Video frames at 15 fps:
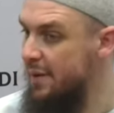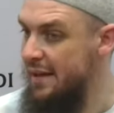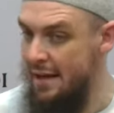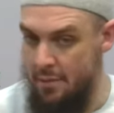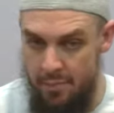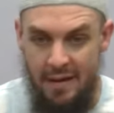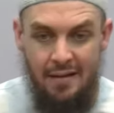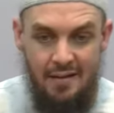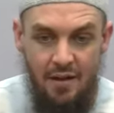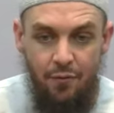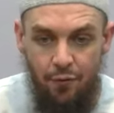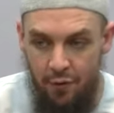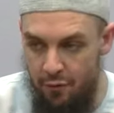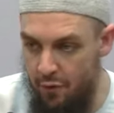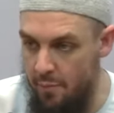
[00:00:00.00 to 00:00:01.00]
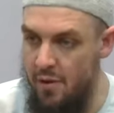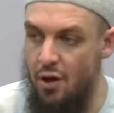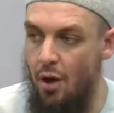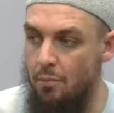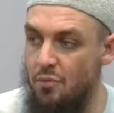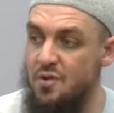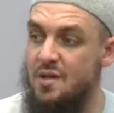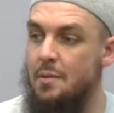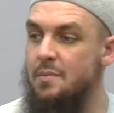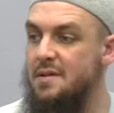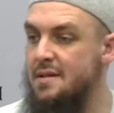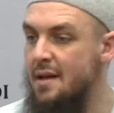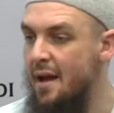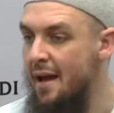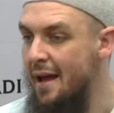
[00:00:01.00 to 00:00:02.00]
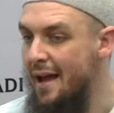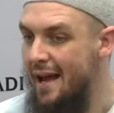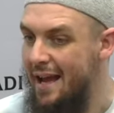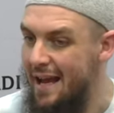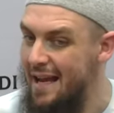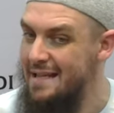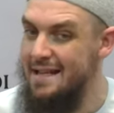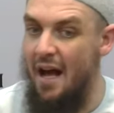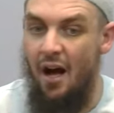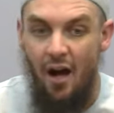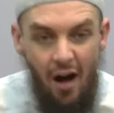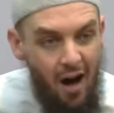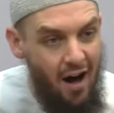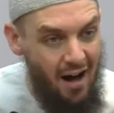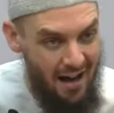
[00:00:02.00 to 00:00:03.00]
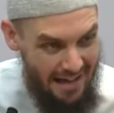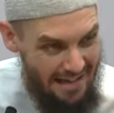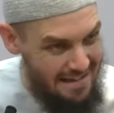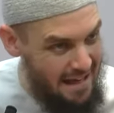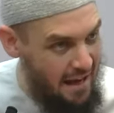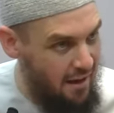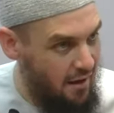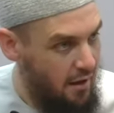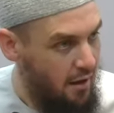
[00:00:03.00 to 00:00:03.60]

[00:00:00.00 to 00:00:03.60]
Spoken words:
and being different from the non-Muslims is a qa'ida.